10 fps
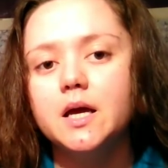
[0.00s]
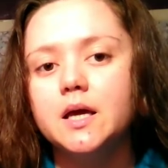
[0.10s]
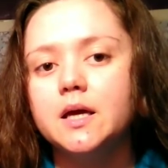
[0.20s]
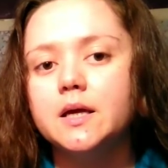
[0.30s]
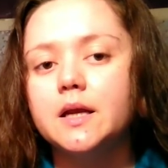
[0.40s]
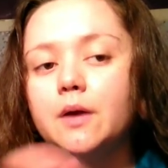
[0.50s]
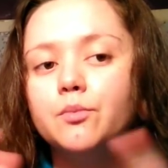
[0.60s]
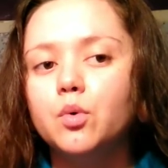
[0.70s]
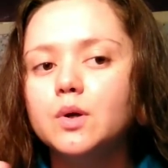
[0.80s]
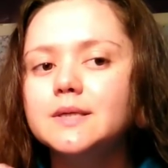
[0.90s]
and I
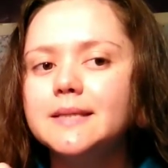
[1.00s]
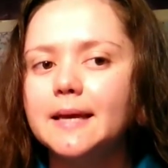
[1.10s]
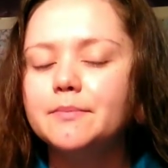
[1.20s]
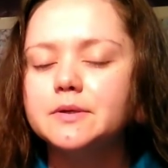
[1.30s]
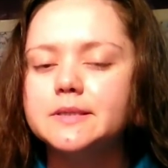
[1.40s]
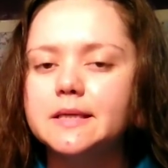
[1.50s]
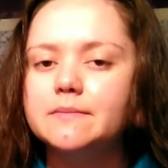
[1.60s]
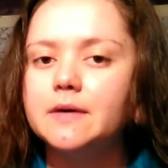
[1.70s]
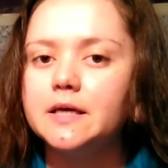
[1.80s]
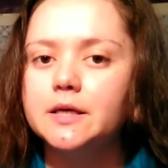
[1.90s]
wore tapers
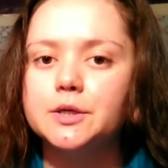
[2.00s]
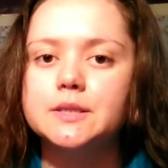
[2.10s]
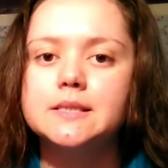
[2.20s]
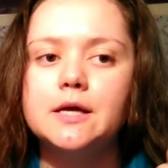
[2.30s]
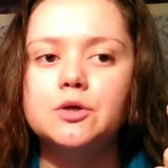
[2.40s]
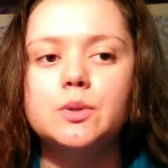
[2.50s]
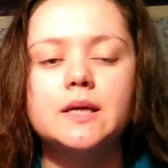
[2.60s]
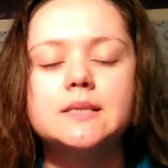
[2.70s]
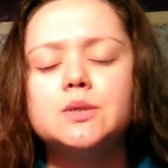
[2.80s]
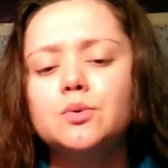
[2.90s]
in my ears. Now you
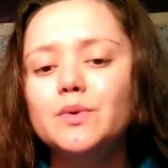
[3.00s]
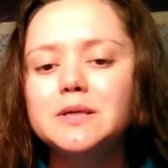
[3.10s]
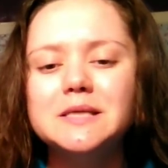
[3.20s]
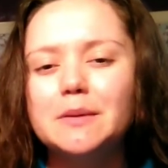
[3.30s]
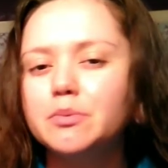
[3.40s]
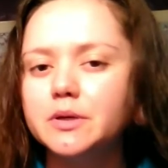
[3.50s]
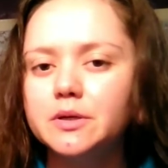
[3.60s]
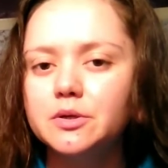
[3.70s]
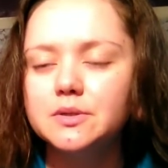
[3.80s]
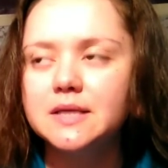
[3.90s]
guys don't wear
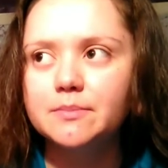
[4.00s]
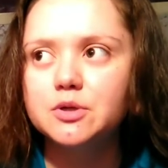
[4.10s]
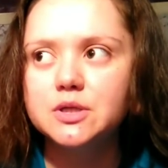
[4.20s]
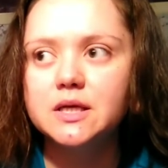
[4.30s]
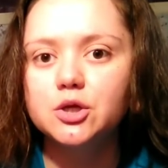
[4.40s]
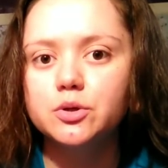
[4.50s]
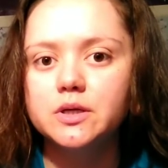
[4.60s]
tapers in your